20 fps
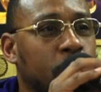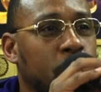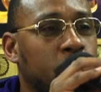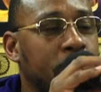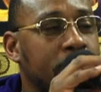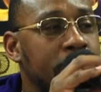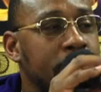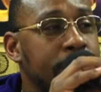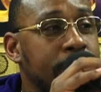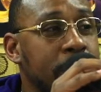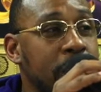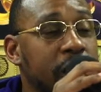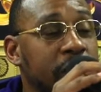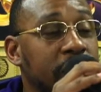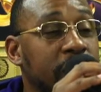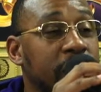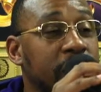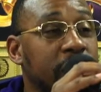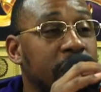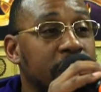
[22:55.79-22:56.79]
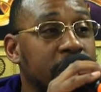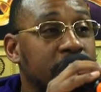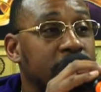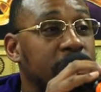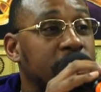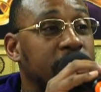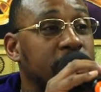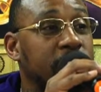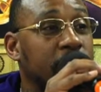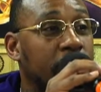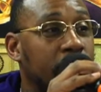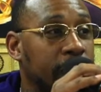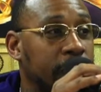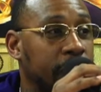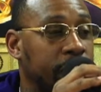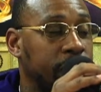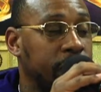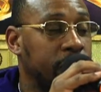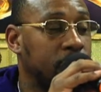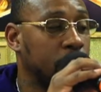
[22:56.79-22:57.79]
We must
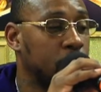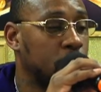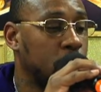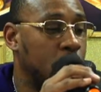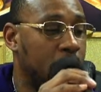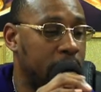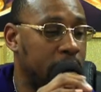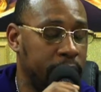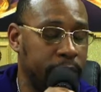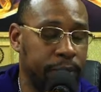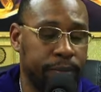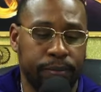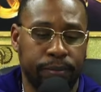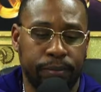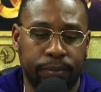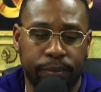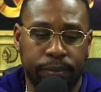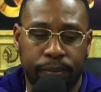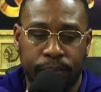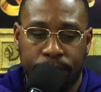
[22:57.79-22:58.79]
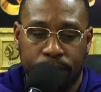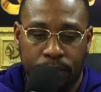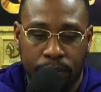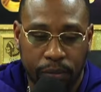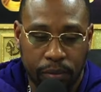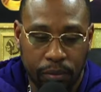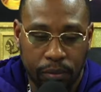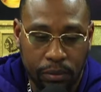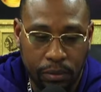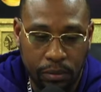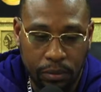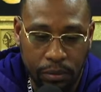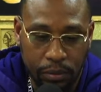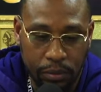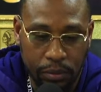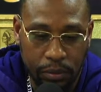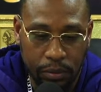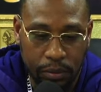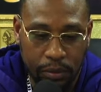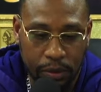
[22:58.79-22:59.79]
study to do what? To show
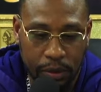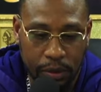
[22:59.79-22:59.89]
thyself